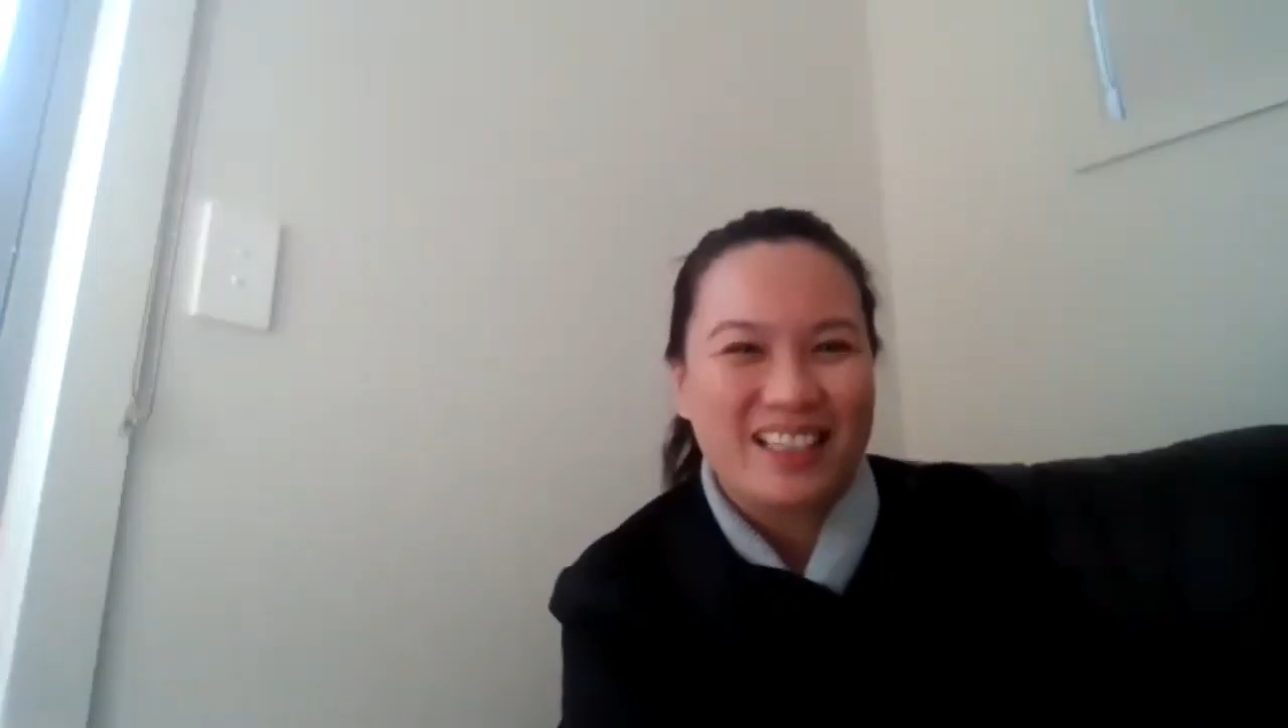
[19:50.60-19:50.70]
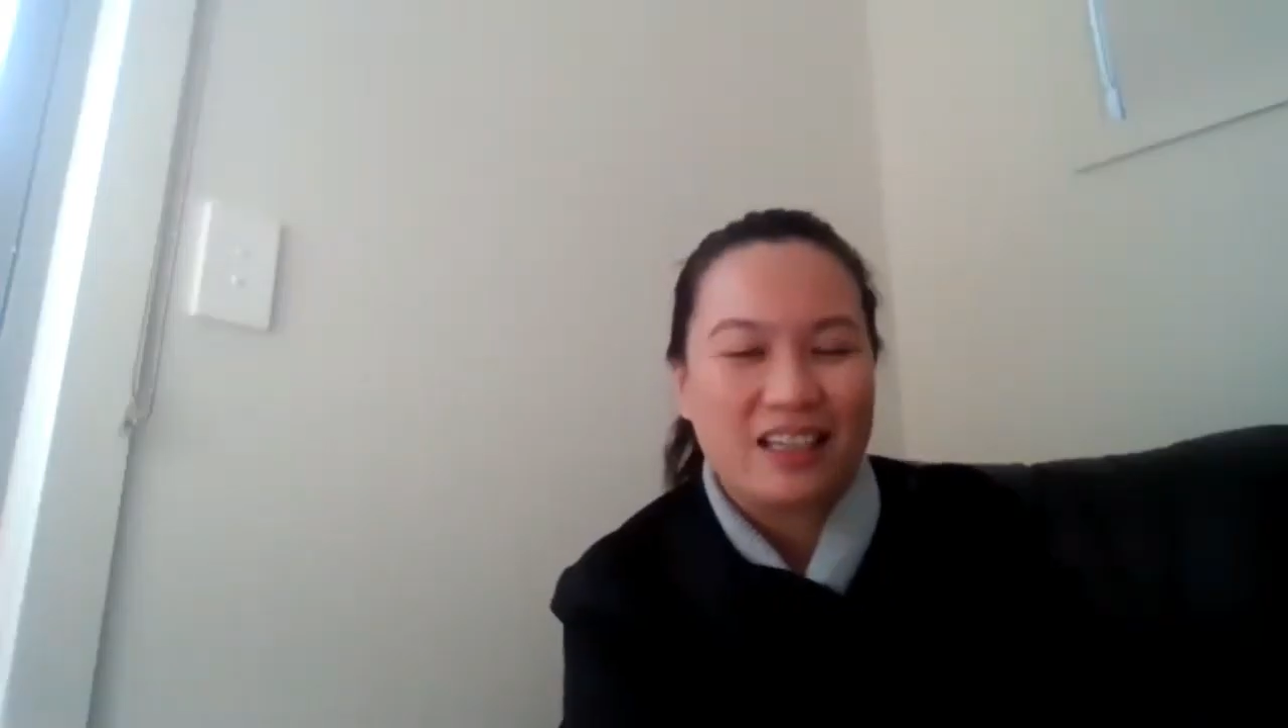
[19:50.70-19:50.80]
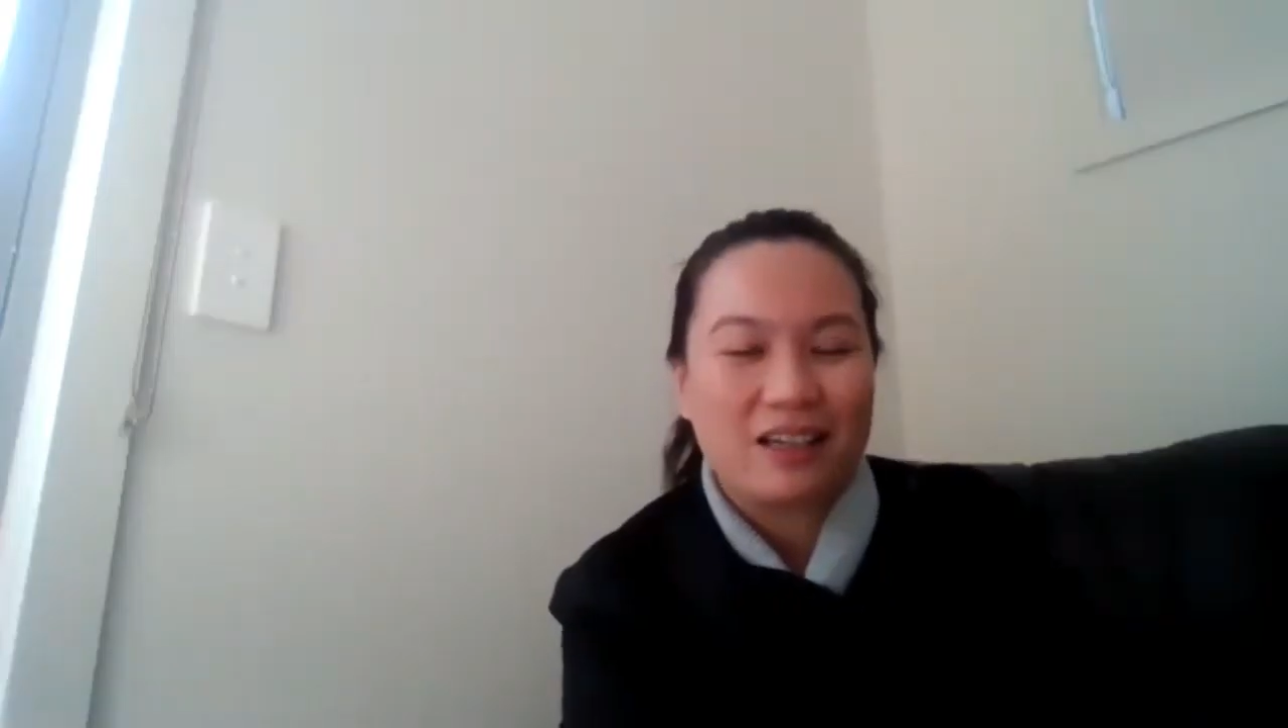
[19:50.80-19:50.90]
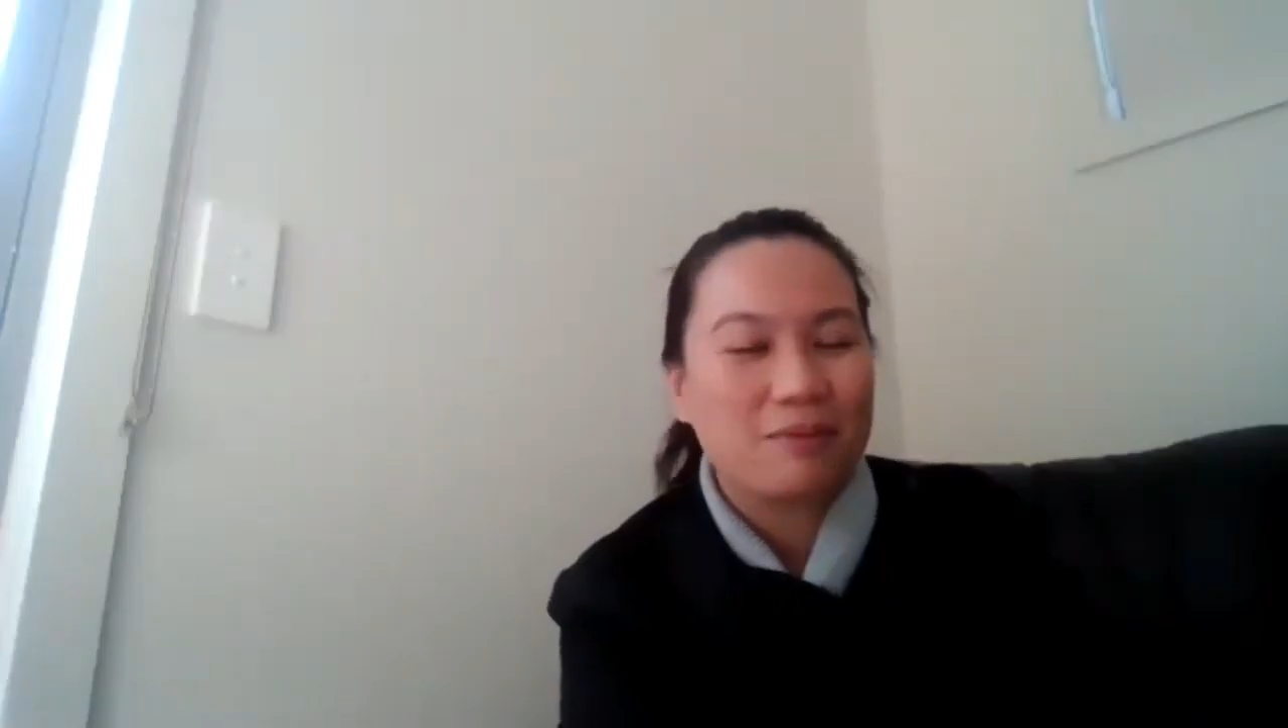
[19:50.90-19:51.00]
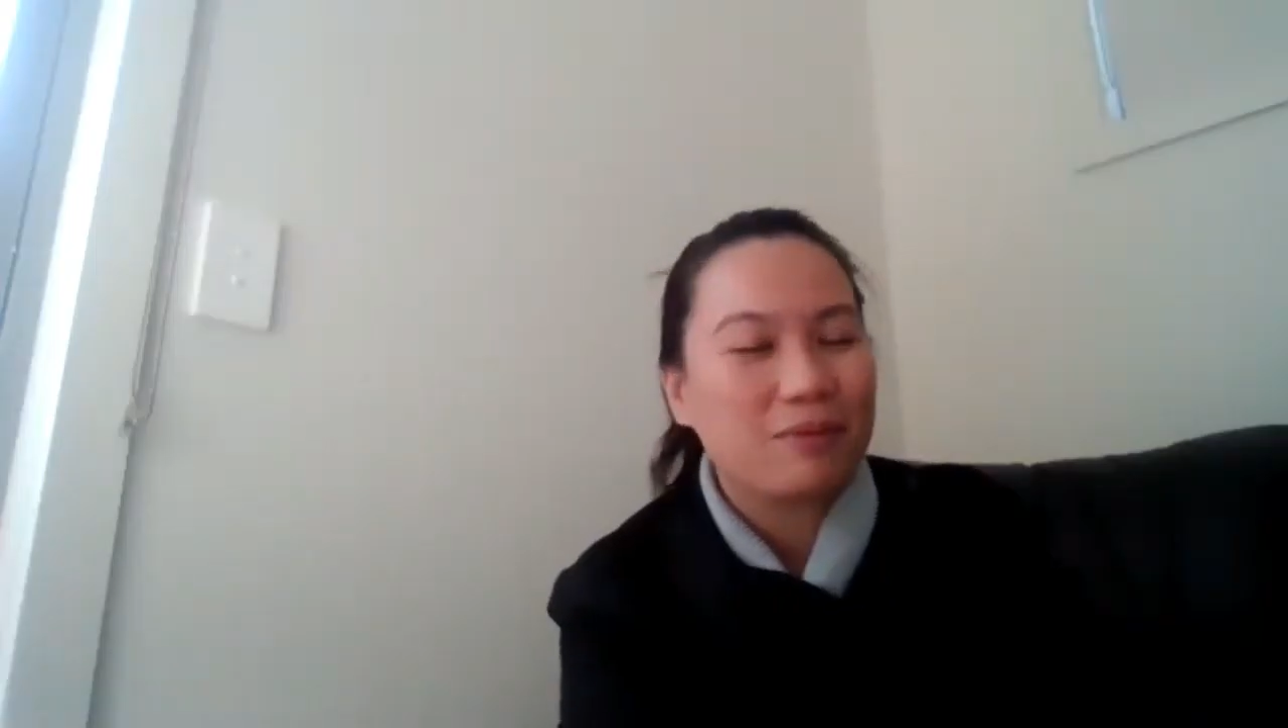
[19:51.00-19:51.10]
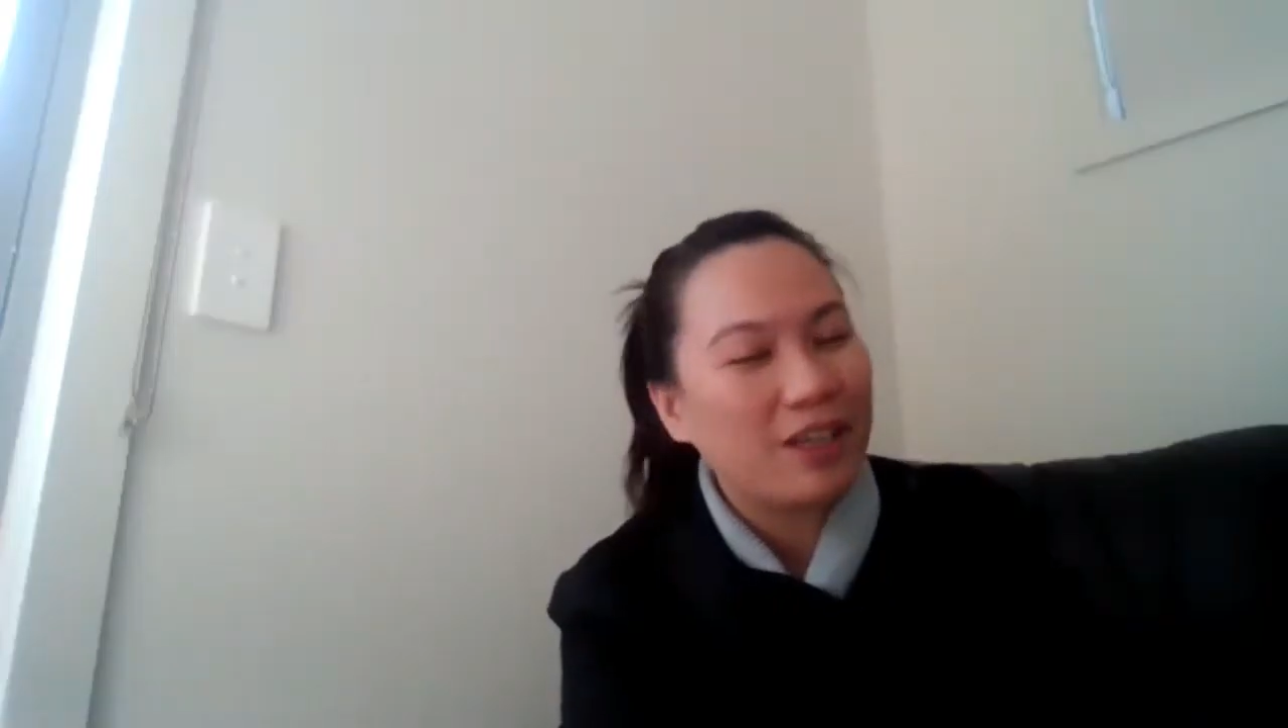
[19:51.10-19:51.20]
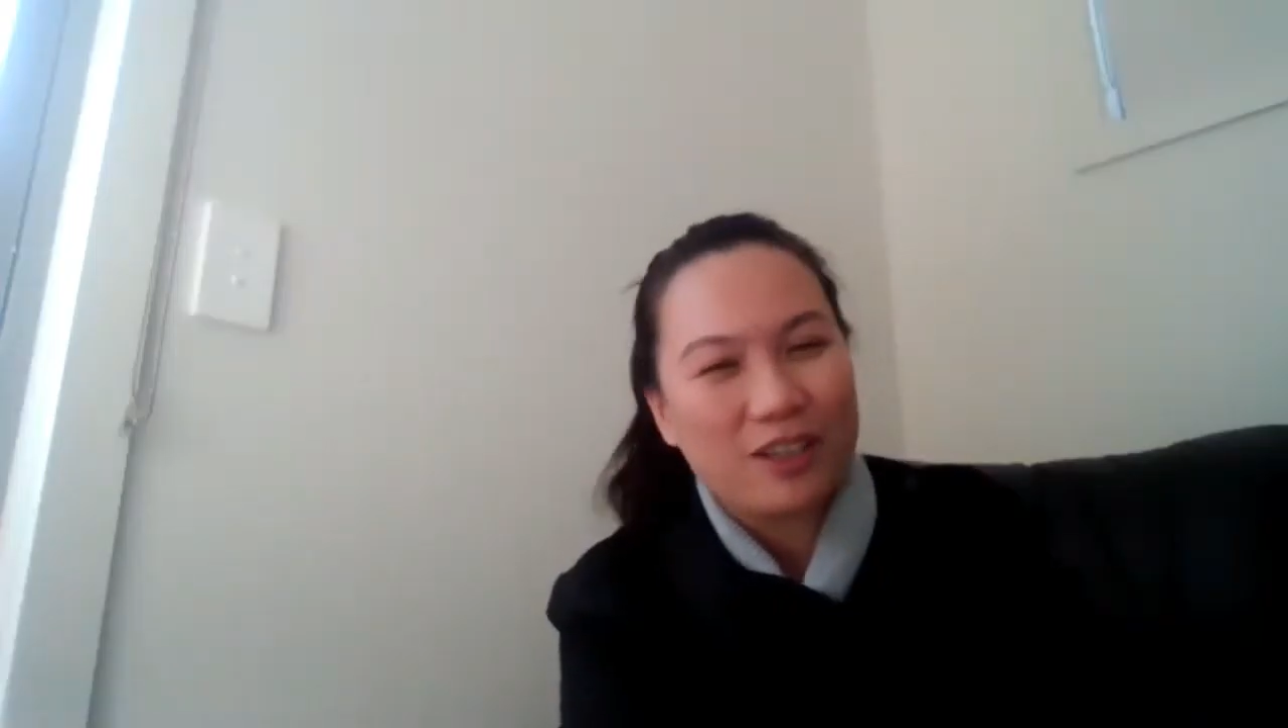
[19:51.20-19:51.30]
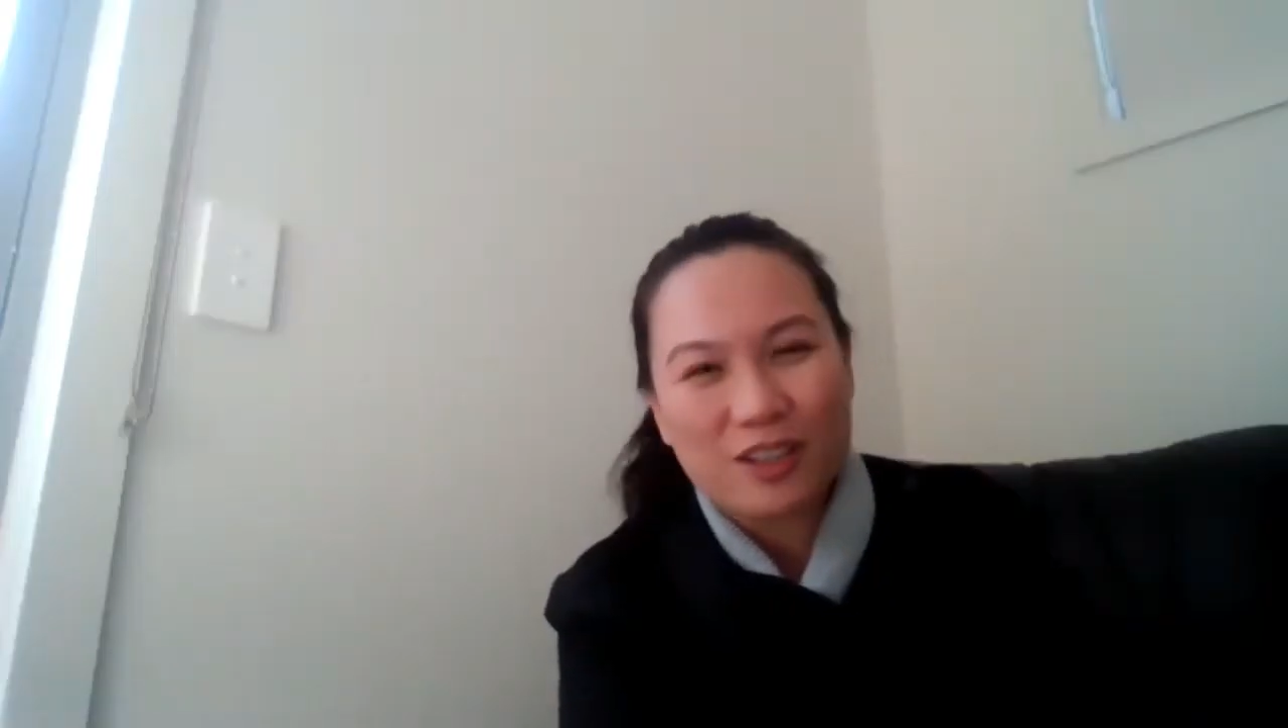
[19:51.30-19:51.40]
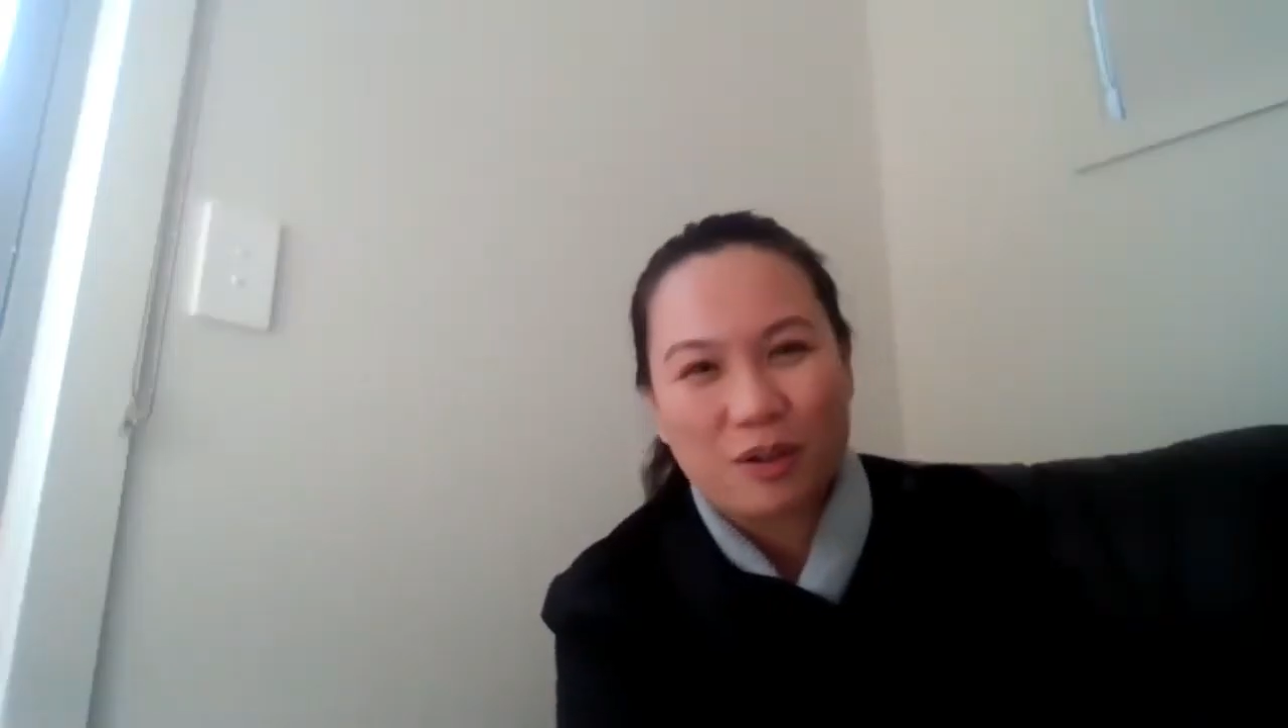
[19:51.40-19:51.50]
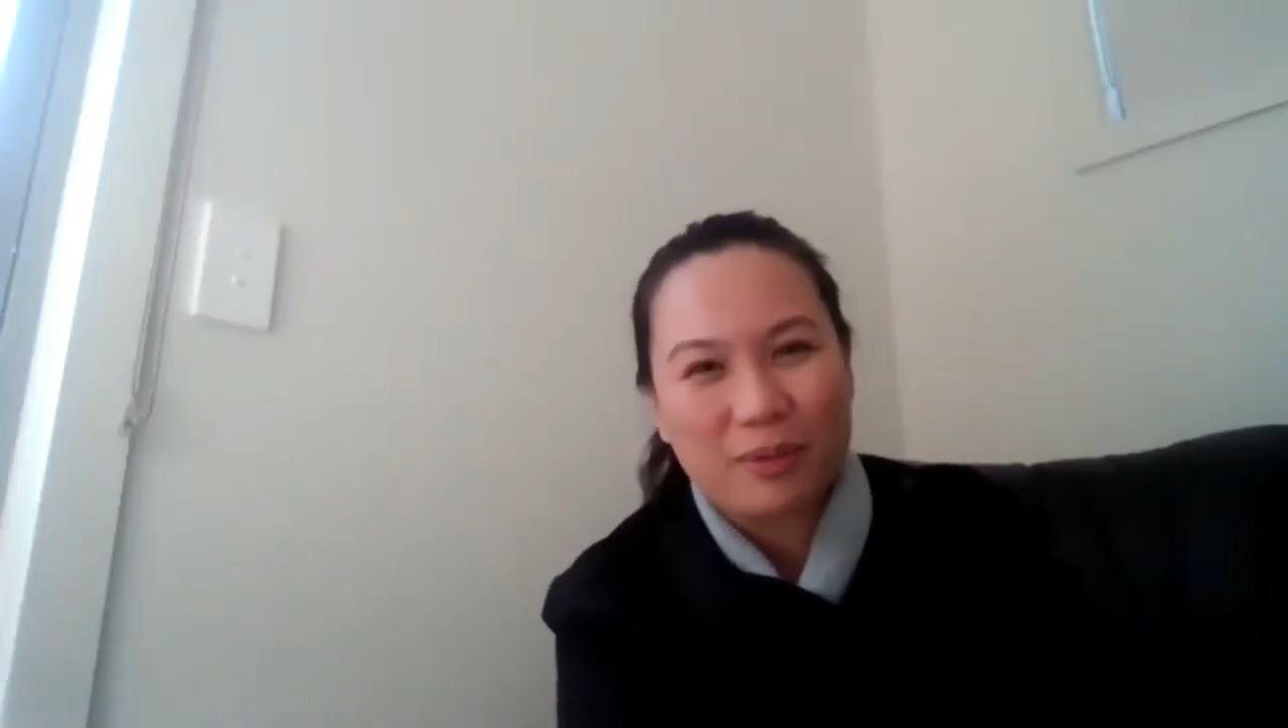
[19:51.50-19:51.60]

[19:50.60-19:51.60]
Thank you so